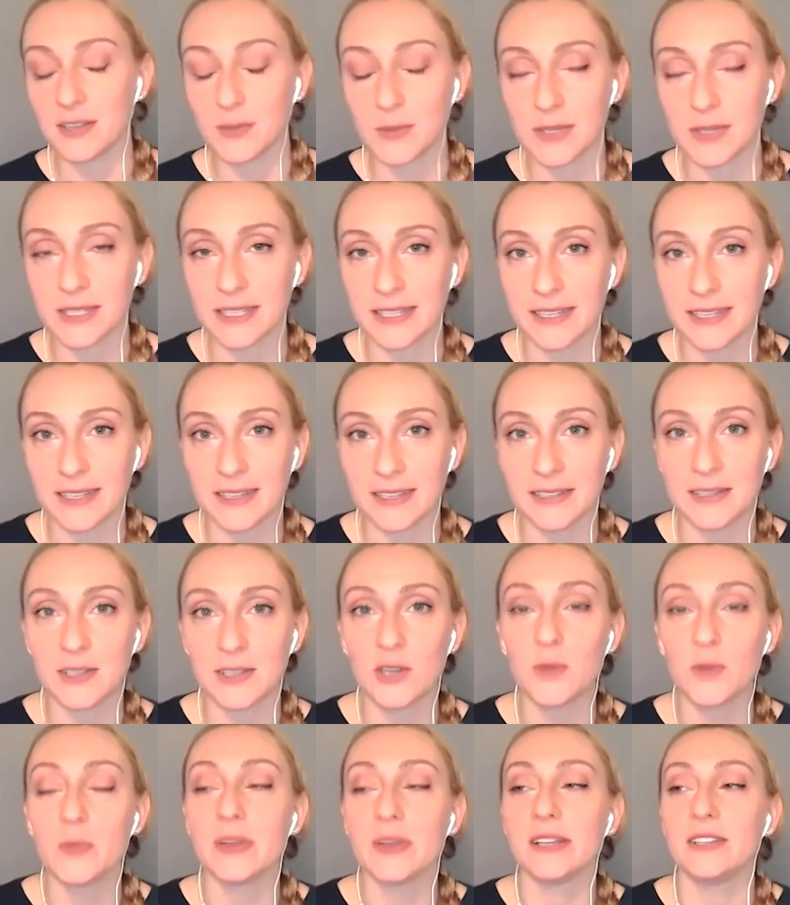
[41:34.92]
was a, a
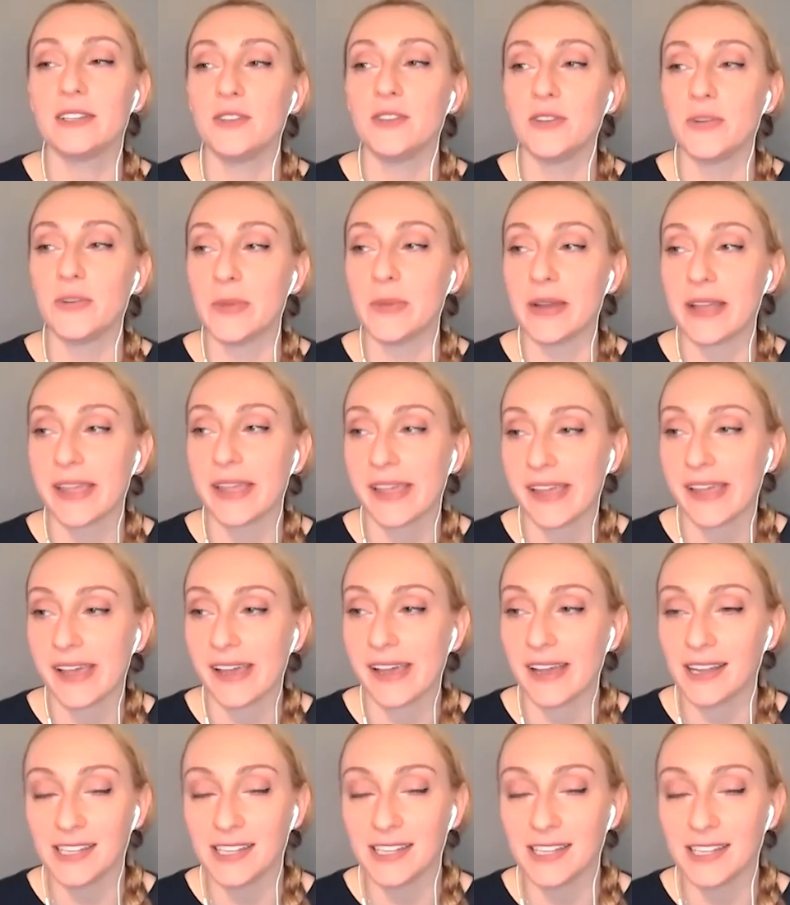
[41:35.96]
little bit due to my
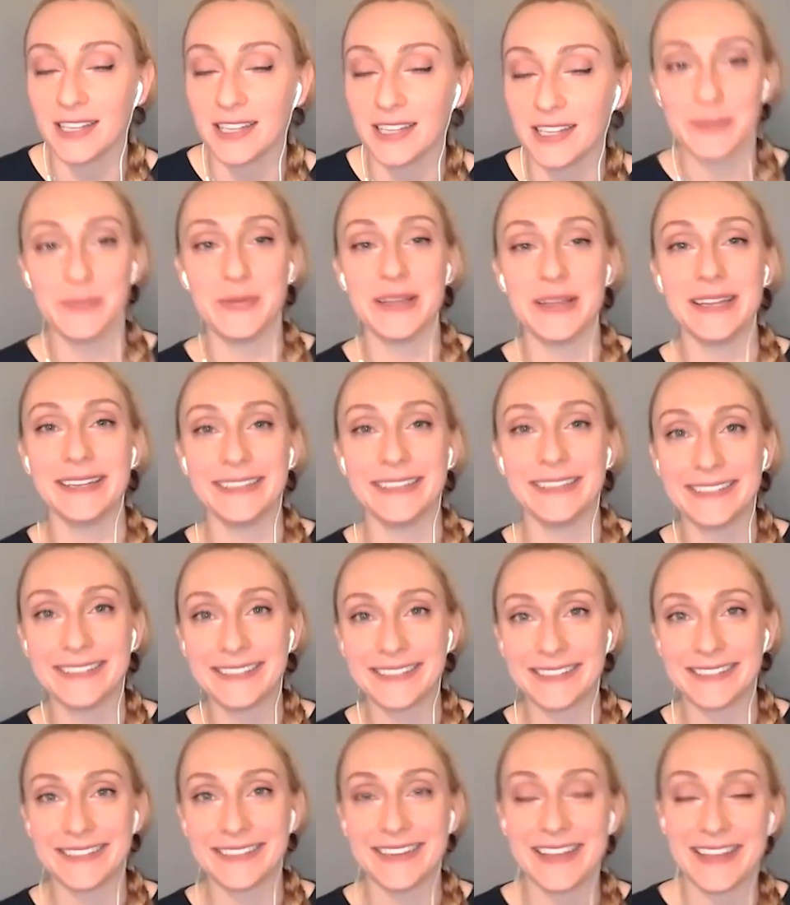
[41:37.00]
husband being
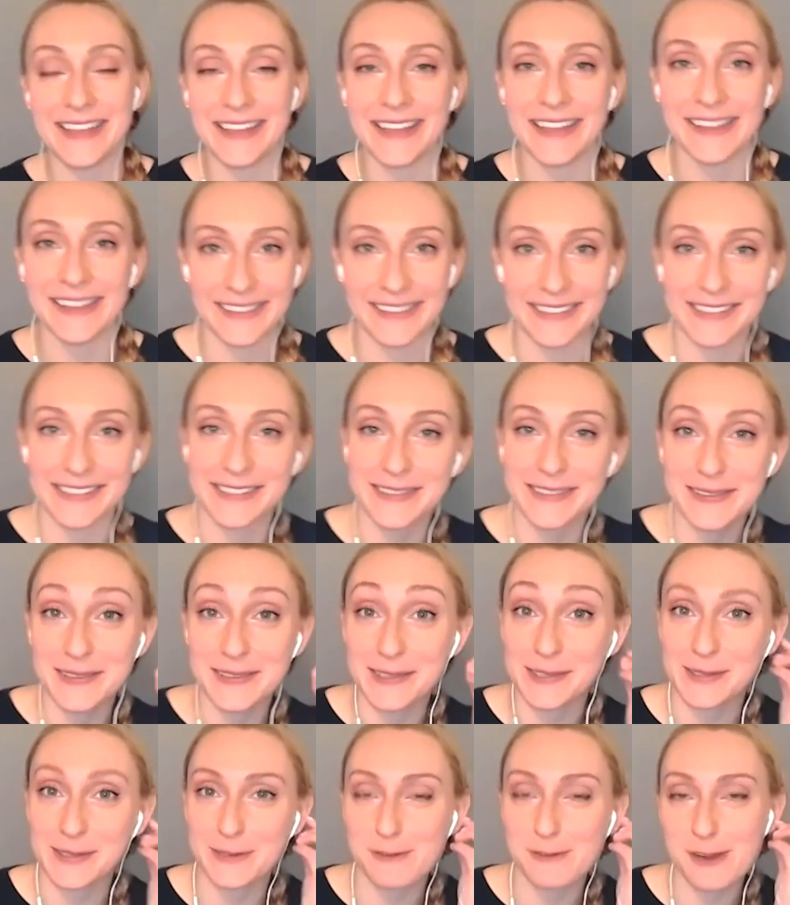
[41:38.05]
sneaky. This is a
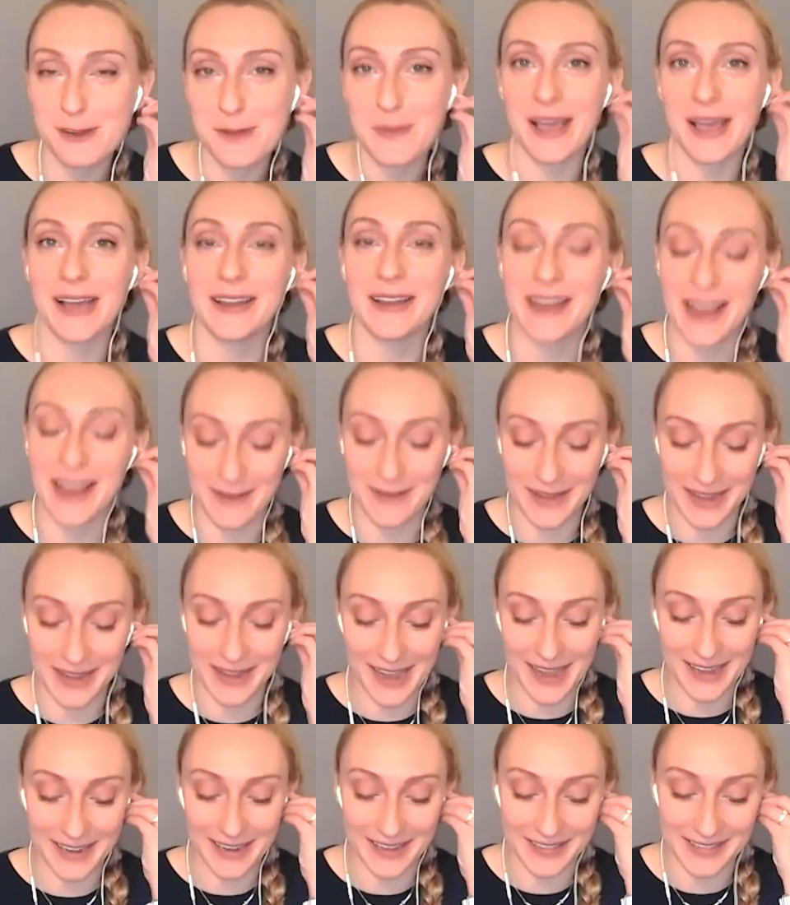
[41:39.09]
story behind how I
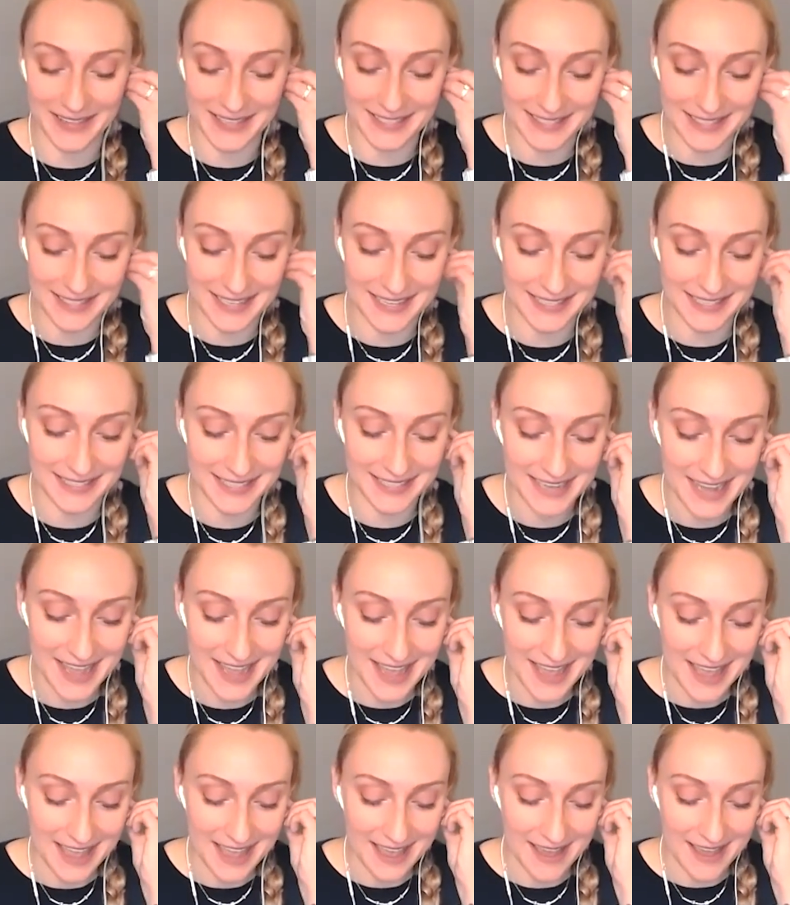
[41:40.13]
got on this list.
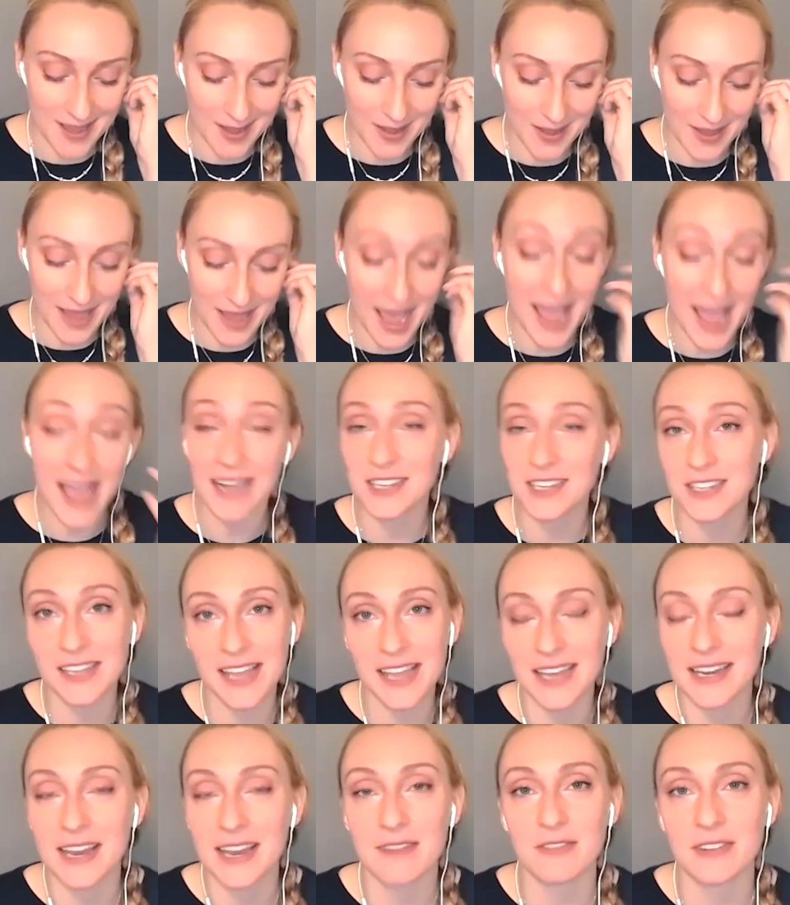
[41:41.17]
Uh, I
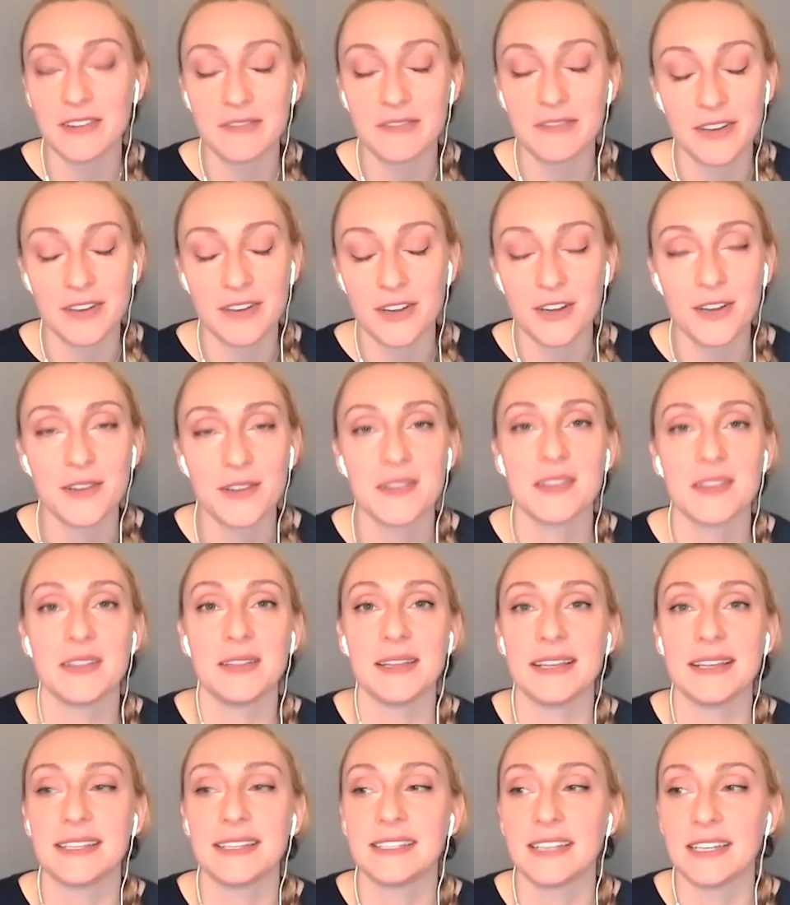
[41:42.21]
actually had never even heard of the
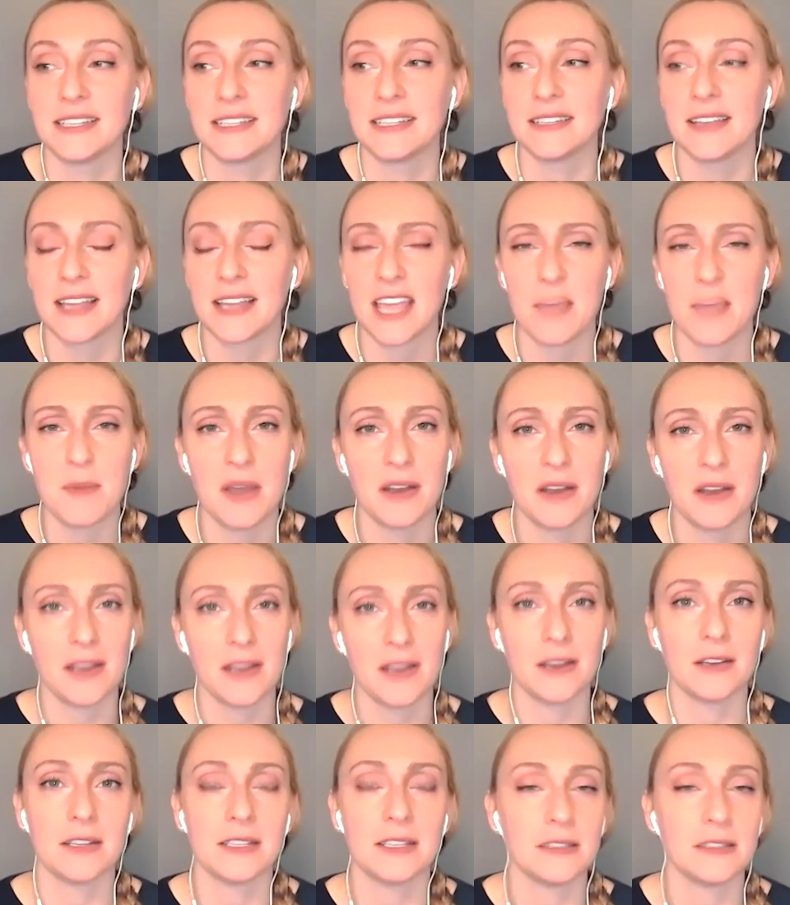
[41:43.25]
list until I came out
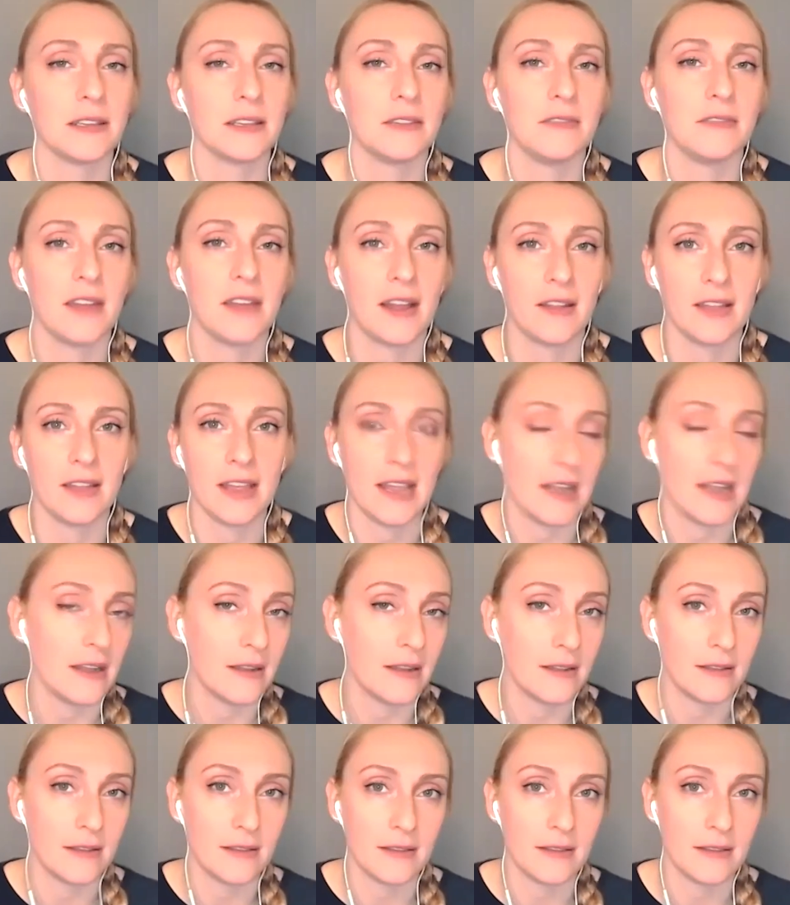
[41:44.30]
here to Silicon Valley, and